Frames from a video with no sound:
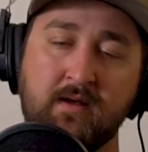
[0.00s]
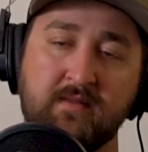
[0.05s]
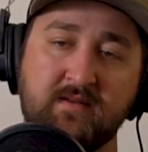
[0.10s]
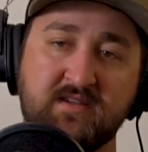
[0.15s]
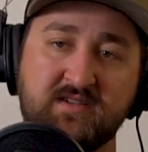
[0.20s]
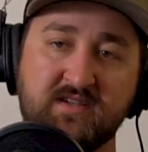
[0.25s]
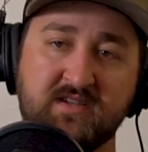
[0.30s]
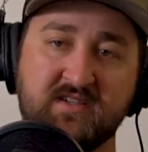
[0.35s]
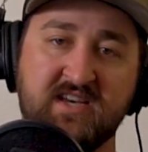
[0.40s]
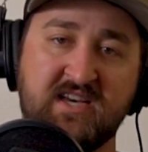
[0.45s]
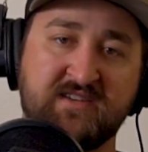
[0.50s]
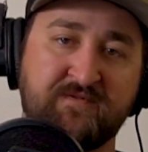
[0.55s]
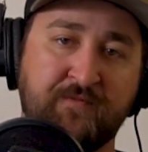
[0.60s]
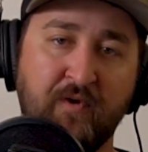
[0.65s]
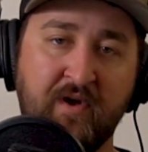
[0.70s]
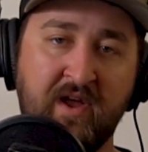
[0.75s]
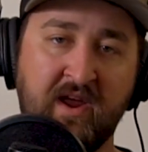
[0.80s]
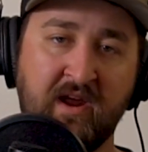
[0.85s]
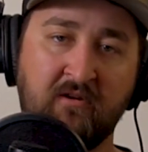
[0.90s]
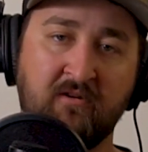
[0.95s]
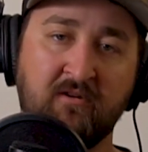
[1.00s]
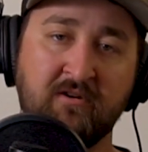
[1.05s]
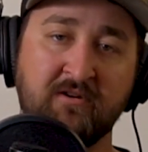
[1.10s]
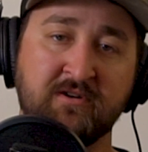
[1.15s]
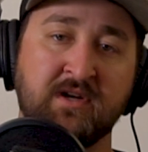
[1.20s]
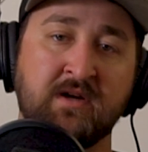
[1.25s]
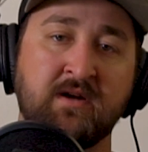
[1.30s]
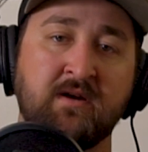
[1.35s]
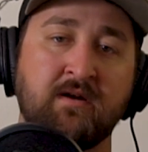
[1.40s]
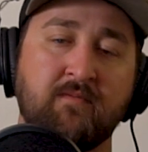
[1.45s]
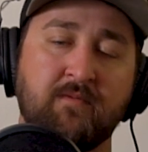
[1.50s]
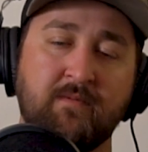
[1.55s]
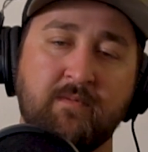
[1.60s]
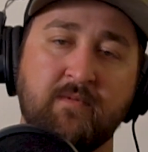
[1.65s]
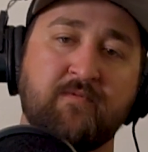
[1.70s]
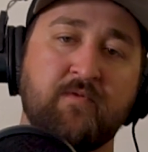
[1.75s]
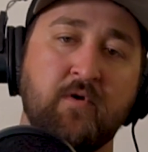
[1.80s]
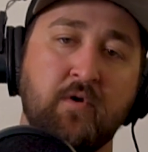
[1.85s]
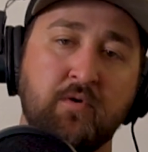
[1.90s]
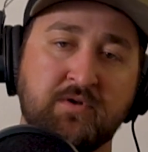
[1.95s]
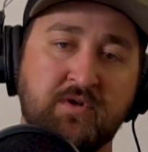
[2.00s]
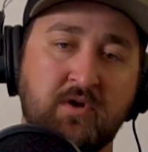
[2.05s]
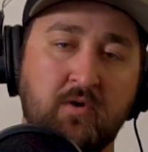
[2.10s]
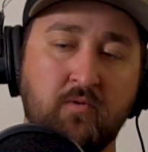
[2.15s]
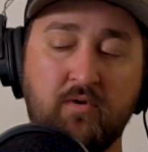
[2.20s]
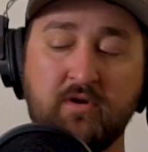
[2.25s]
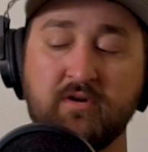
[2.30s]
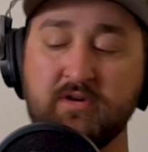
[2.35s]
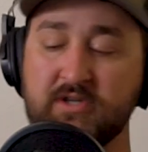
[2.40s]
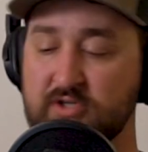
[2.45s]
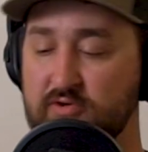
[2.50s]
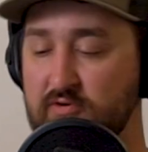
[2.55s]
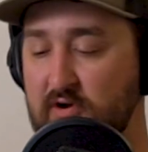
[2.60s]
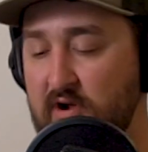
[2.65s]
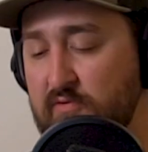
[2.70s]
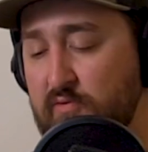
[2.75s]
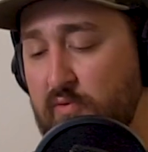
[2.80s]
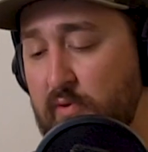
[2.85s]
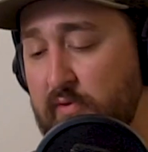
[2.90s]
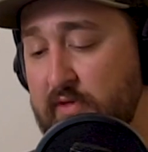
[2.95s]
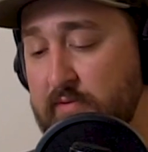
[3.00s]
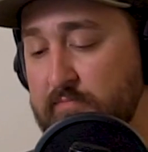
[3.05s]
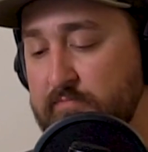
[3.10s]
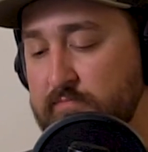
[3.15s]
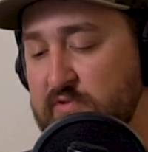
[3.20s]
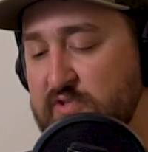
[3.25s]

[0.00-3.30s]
the successful anglers from the folks that are really struggling with it.